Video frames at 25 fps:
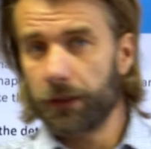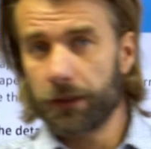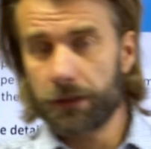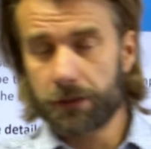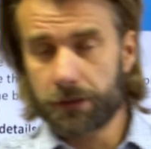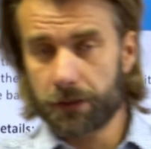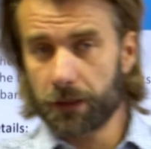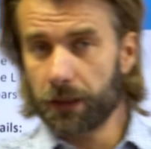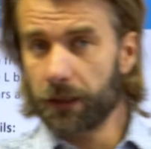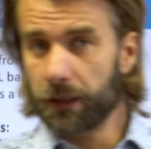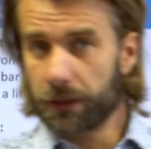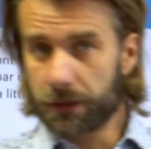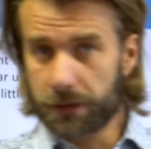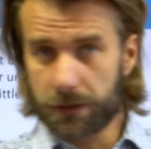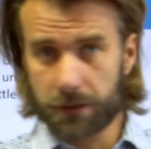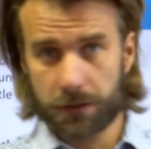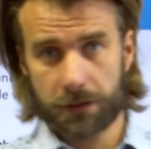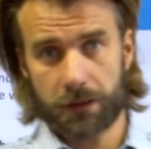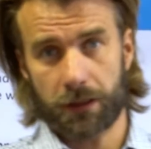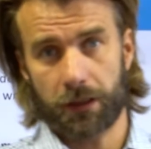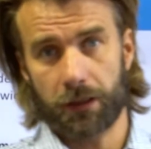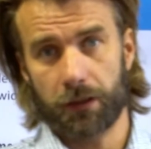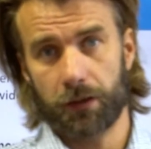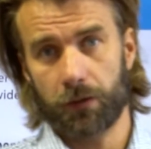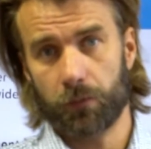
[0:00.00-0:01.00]
This is
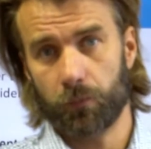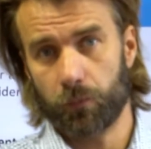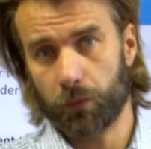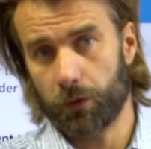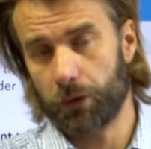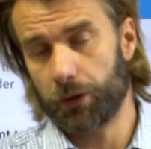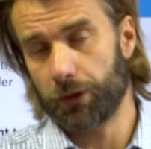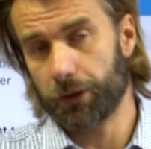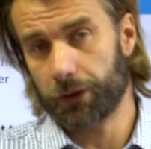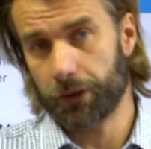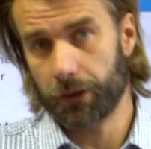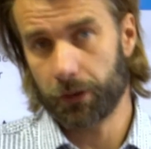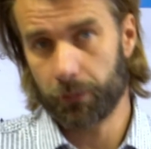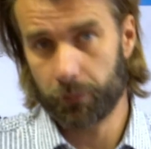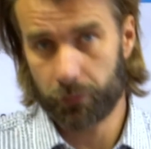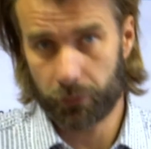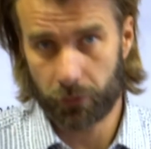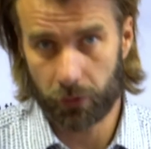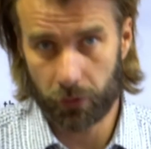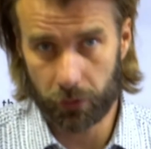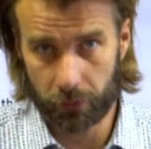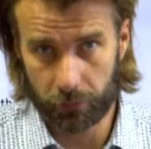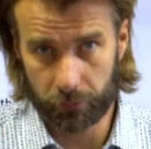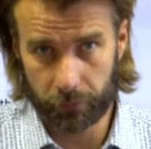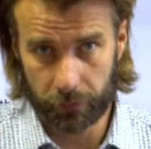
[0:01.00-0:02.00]
still work in
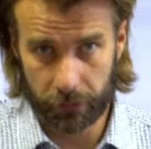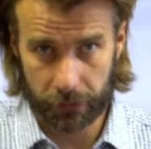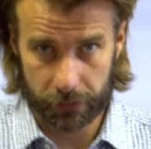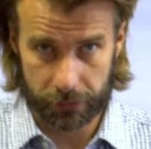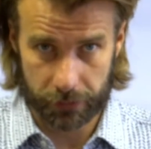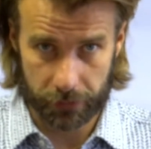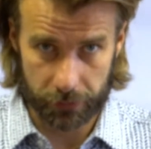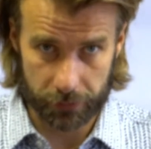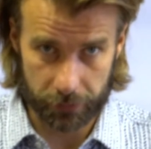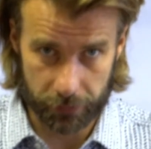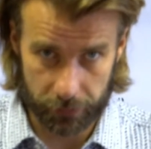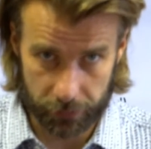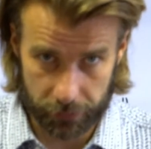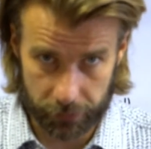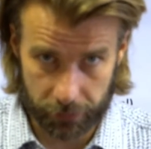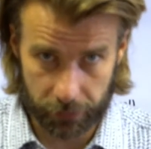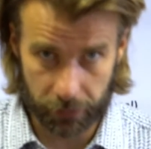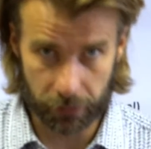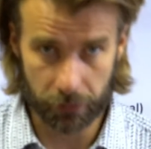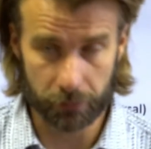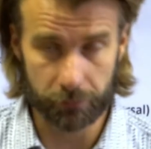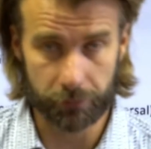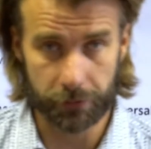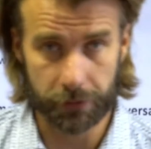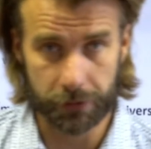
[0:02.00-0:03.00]
progress. This is
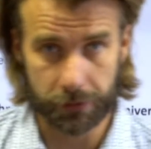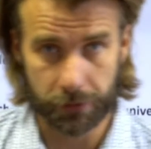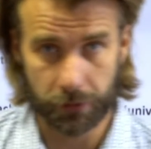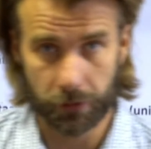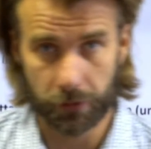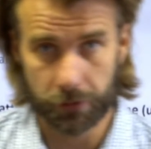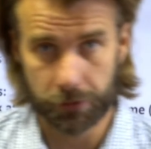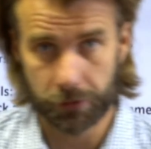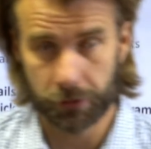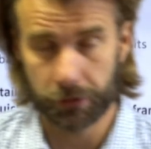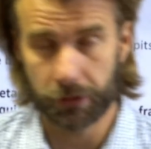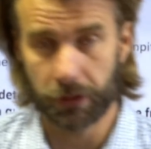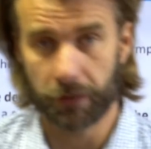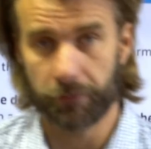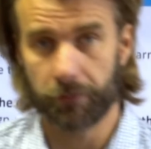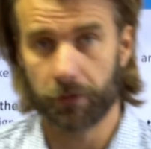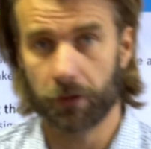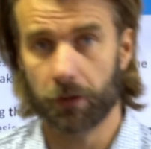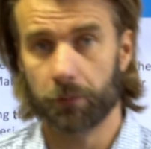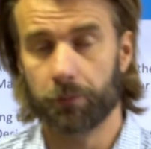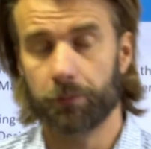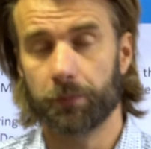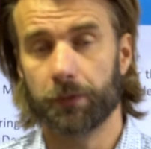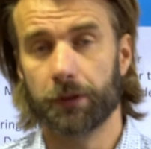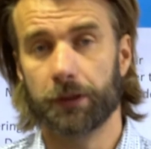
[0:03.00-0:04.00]
still research and
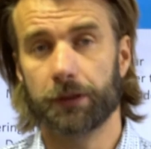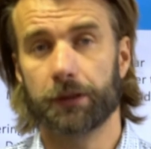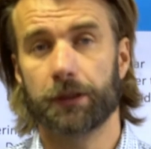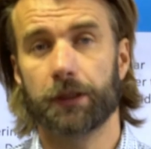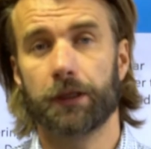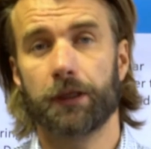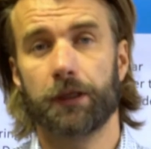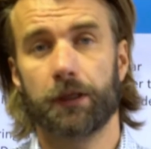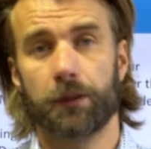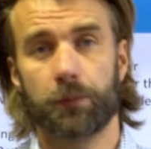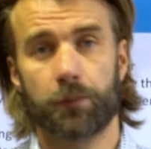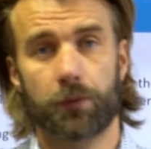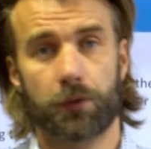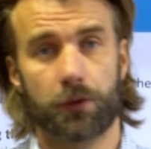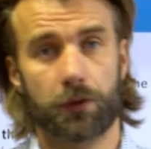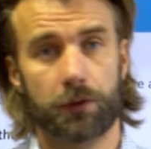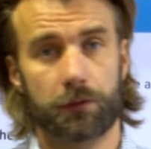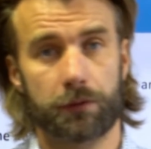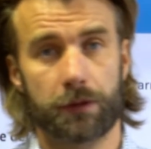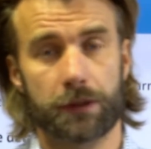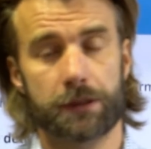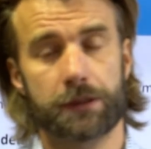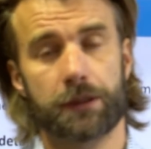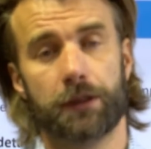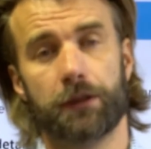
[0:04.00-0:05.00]
development in
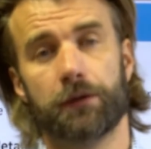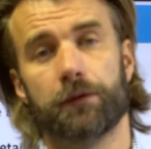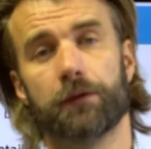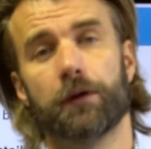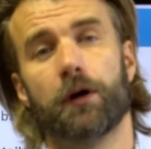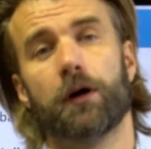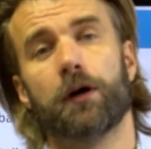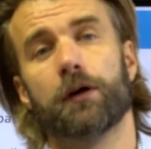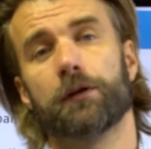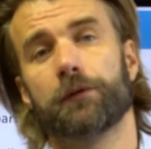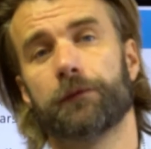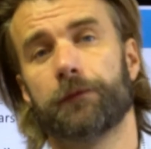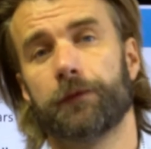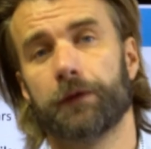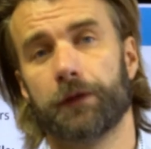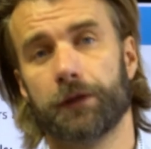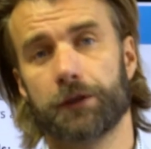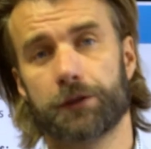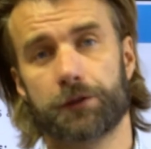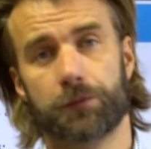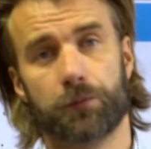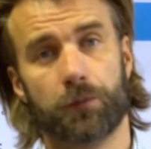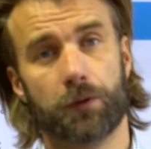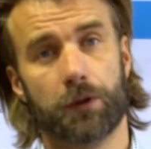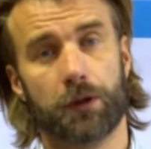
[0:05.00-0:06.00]
progress and
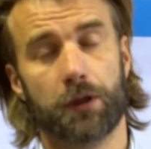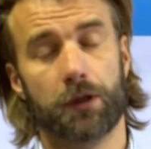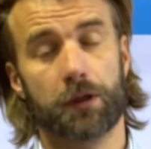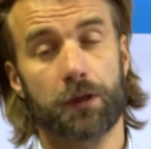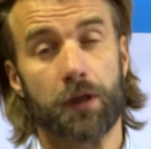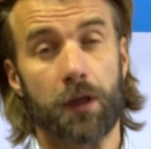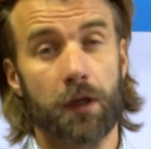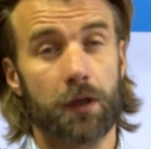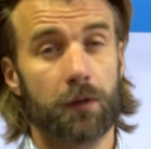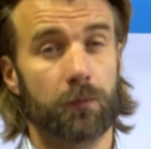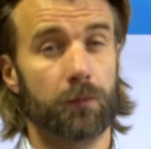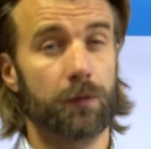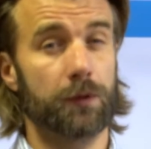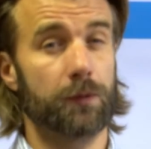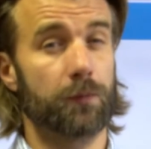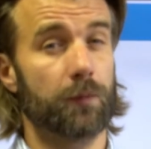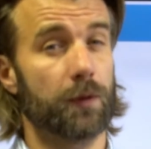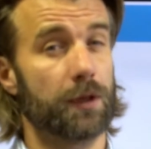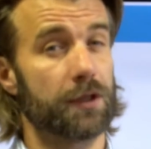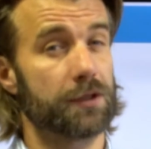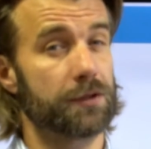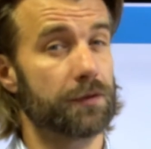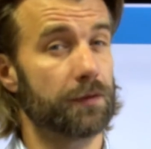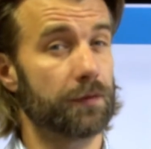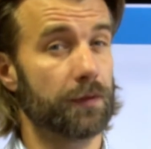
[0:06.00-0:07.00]
unfinished work.
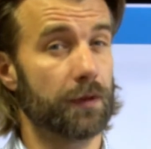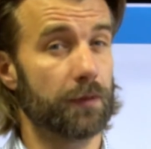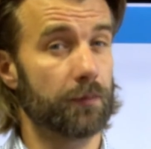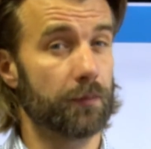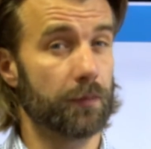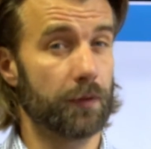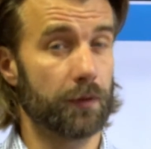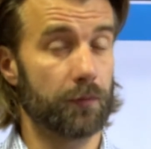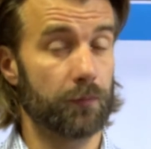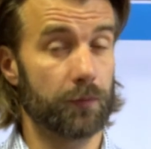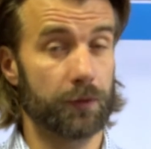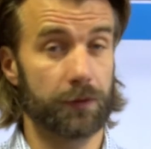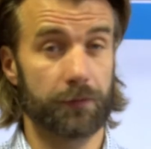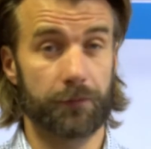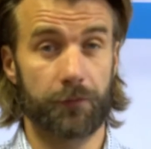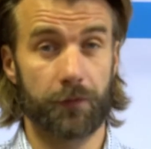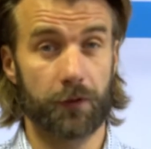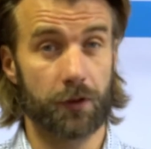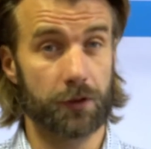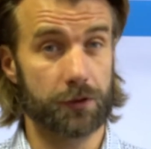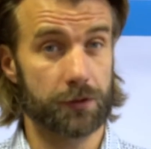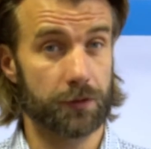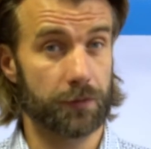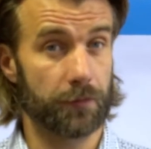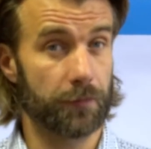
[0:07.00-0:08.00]
With
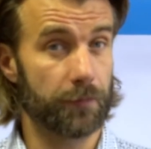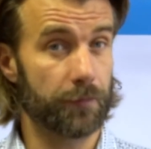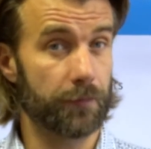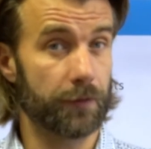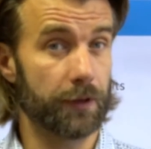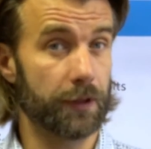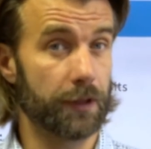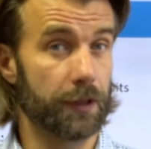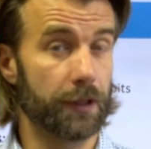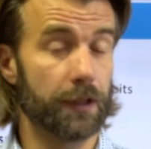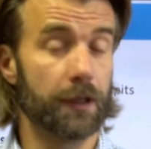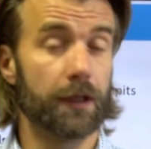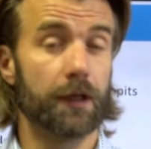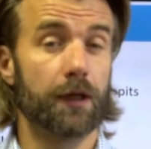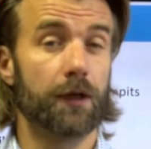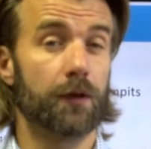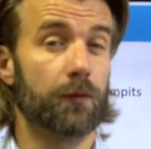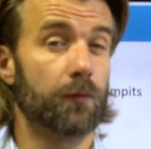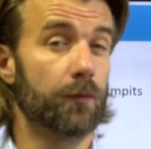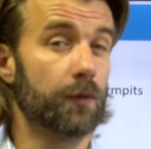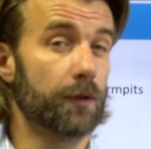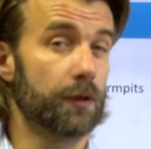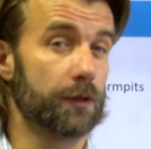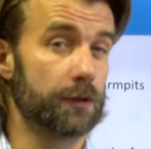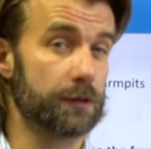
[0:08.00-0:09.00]
version three,
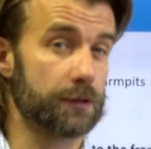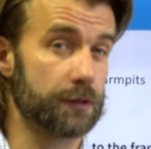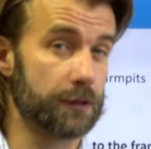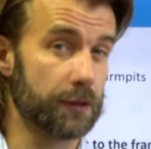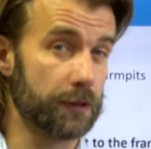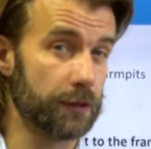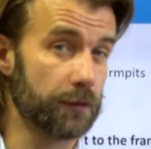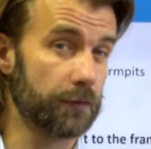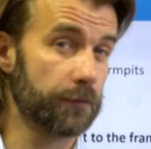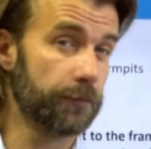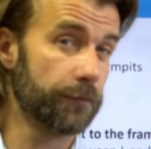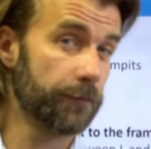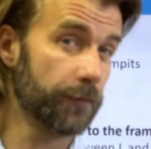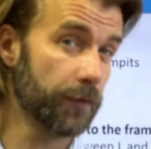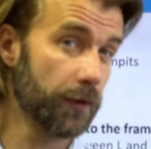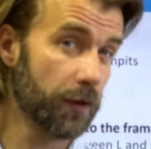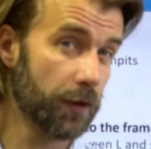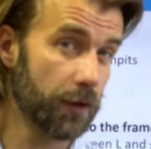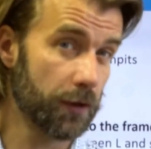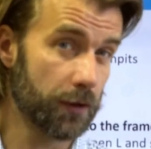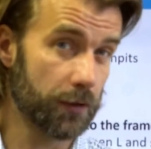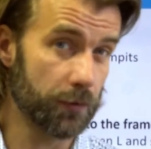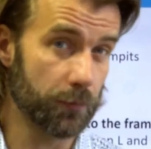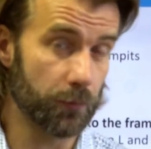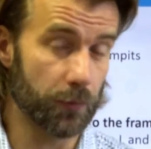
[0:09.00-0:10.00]
we are still
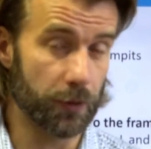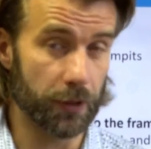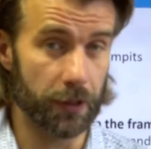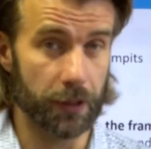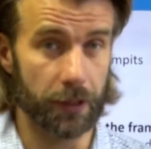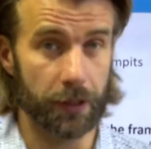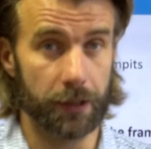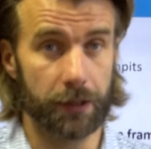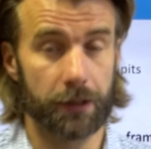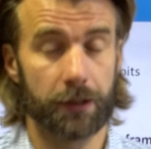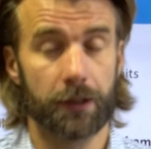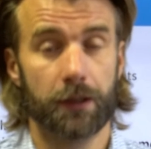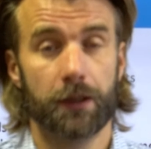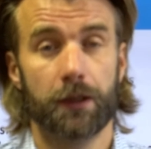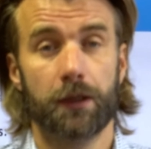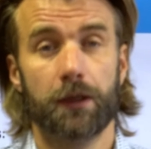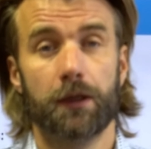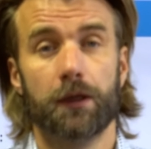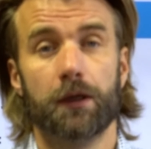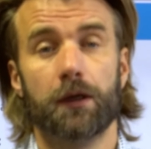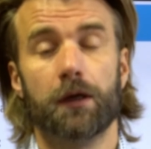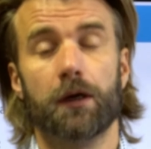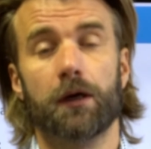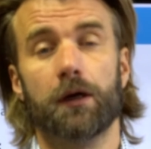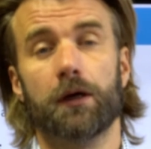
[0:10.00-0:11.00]
far away
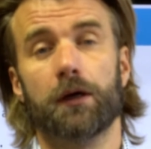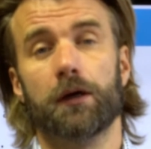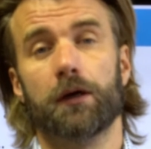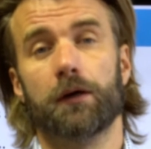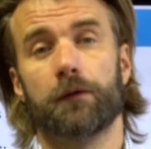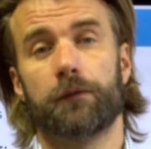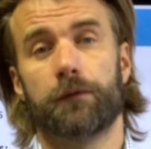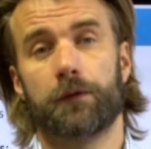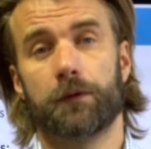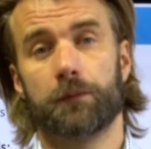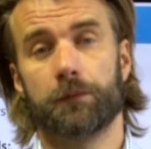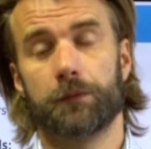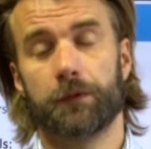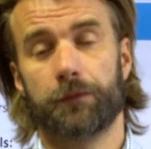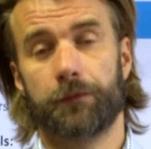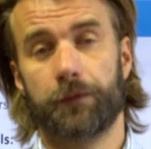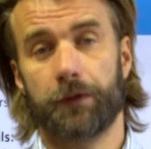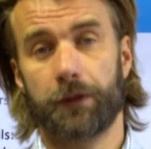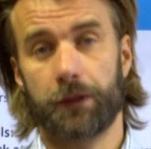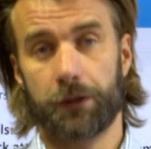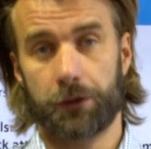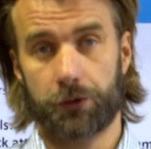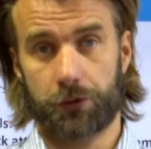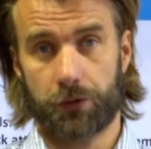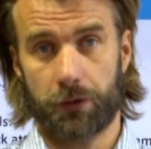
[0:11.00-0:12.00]
from the
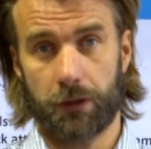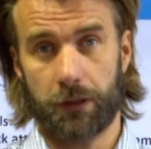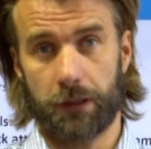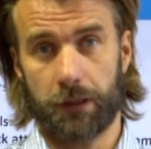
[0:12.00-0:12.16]
finish